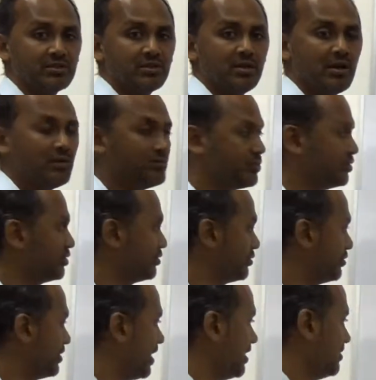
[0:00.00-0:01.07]
How do you do
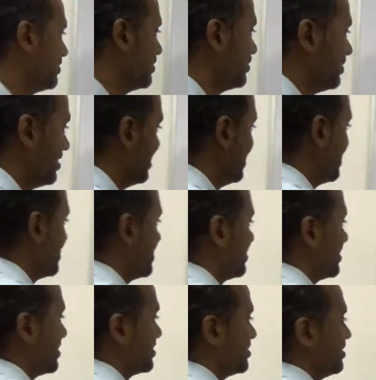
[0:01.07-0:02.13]
that? So this is
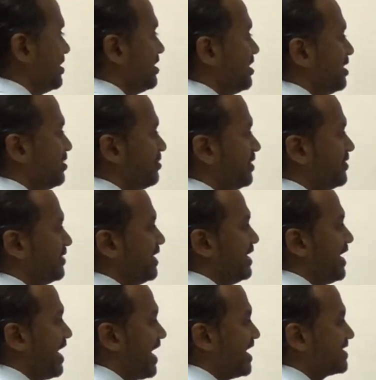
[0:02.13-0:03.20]
just basically
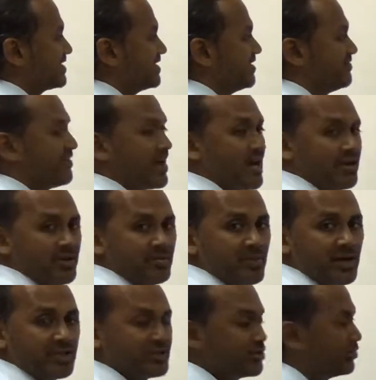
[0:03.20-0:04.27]
x divided
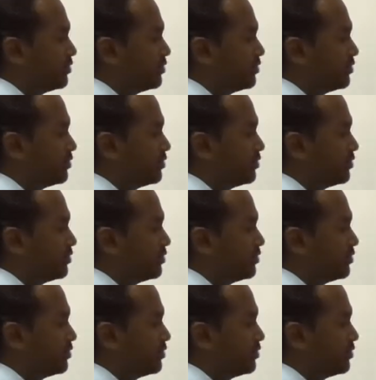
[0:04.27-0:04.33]
by 2.